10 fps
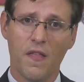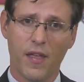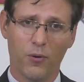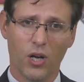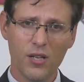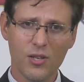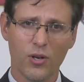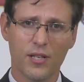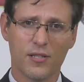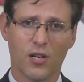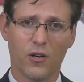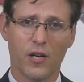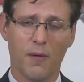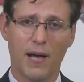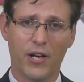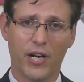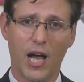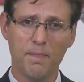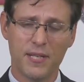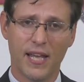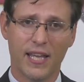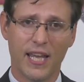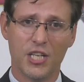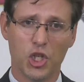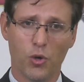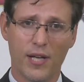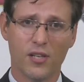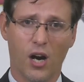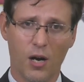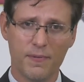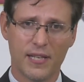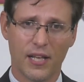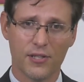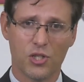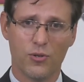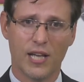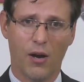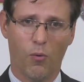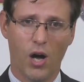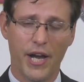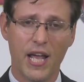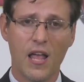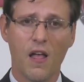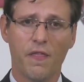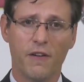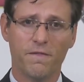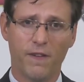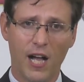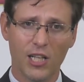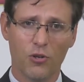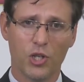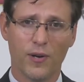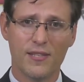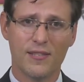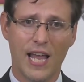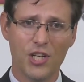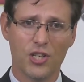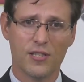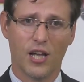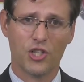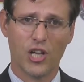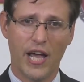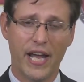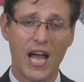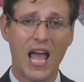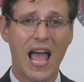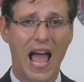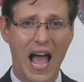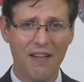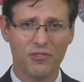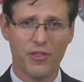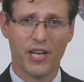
They were also concerned about an uptick in US arms sales to Taiwan that followed US sanctions on China after the